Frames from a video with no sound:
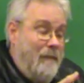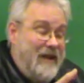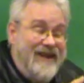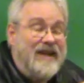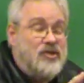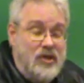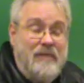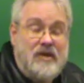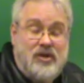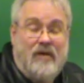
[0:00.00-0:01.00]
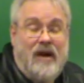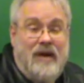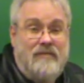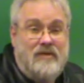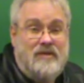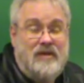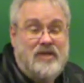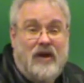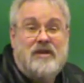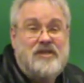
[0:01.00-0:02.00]
but not too much crime to
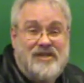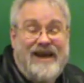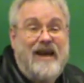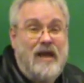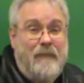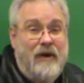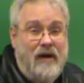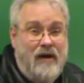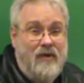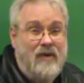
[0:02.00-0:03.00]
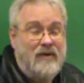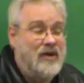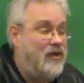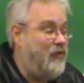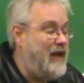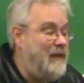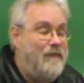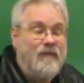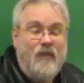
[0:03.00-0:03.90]
tear society apart or to create